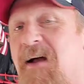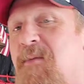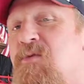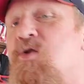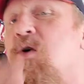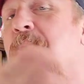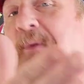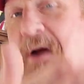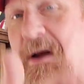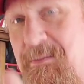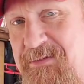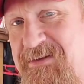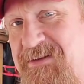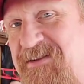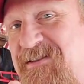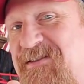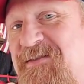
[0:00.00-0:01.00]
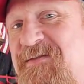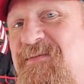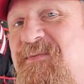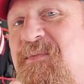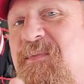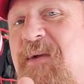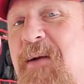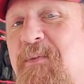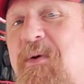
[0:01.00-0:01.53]
No promises.
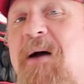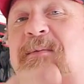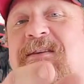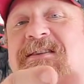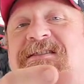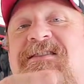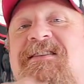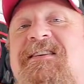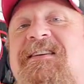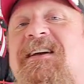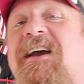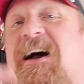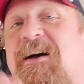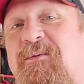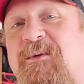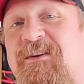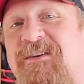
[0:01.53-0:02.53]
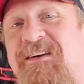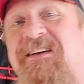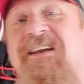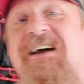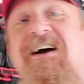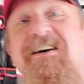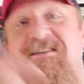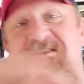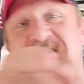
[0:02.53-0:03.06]
But I promise, God willing,
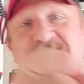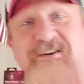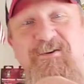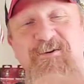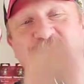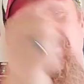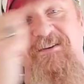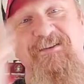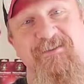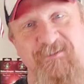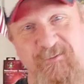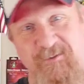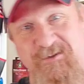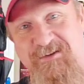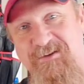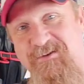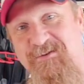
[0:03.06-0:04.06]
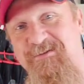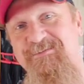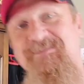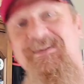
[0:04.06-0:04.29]
I'll see you real soon.